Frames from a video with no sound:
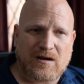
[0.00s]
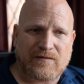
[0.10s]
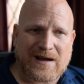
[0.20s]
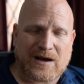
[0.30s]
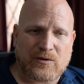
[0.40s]

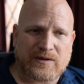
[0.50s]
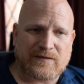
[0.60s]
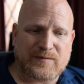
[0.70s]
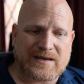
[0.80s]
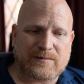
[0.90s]
of how
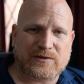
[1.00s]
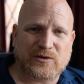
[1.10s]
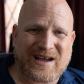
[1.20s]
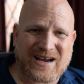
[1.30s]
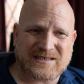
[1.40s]
they've been able
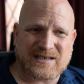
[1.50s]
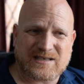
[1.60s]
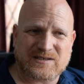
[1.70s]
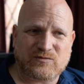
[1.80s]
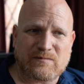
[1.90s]
to
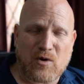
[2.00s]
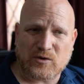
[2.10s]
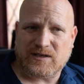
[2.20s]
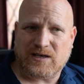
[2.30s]
access remote